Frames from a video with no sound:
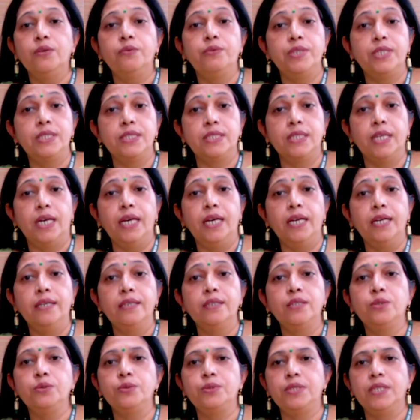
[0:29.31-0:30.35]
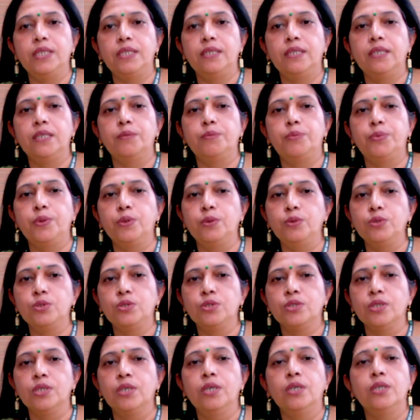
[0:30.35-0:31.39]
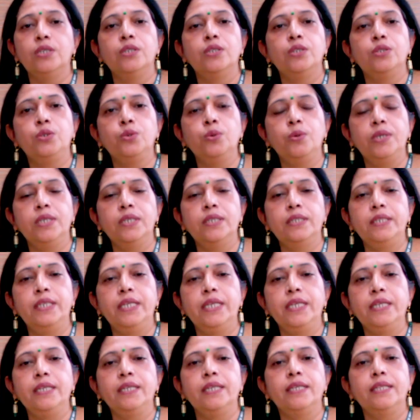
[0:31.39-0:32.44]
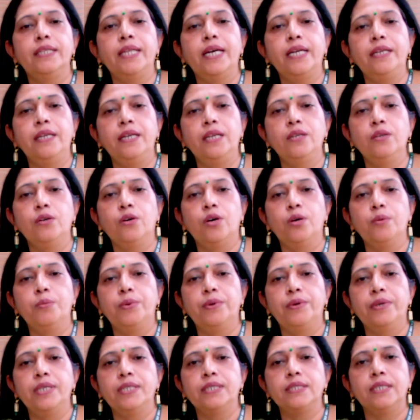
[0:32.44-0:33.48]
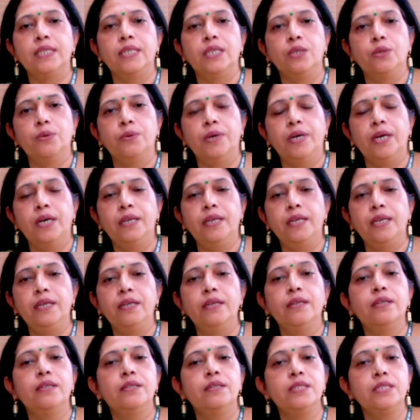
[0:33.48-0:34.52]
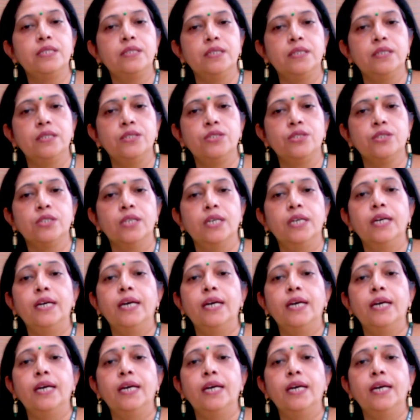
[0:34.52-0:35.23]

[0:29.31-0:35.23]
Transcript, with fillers: We desire to set an approach to learning that incorporates inquiry, research,